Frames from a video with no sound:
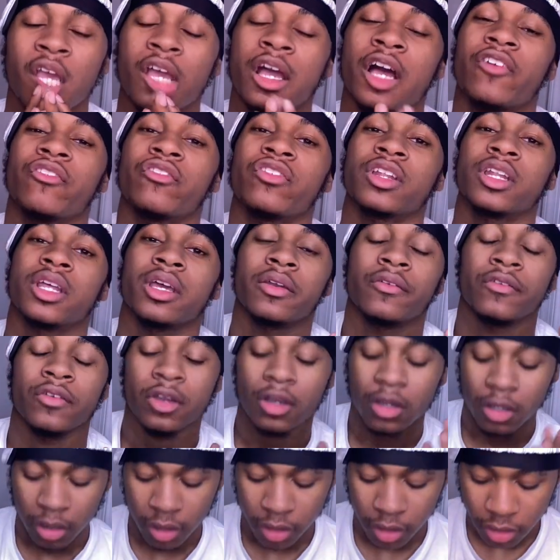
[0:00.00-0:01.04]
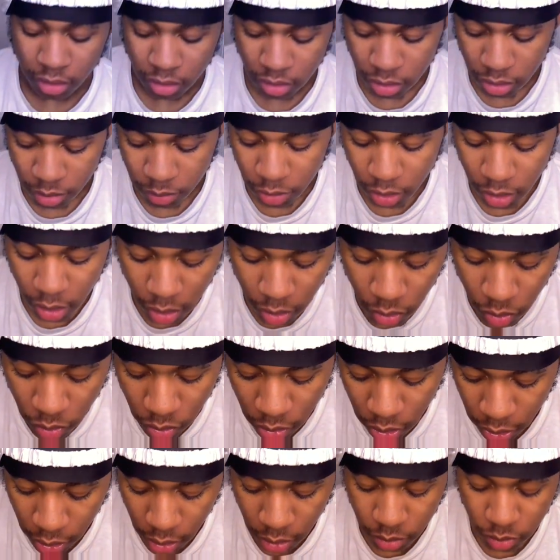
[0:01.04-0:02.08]
I feel like if y'all get some, y'all gonna
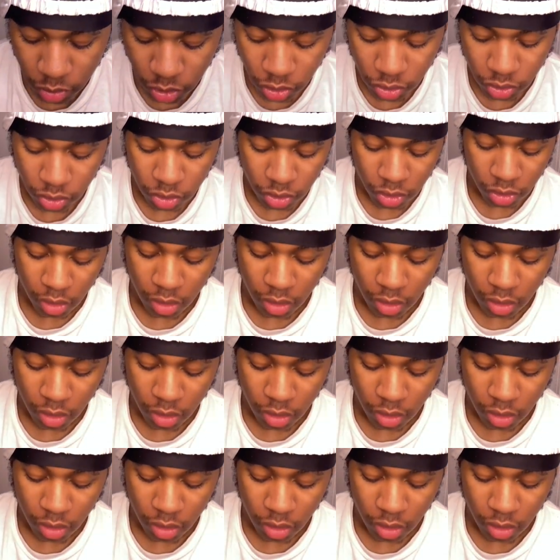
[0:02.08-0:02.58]
like them too.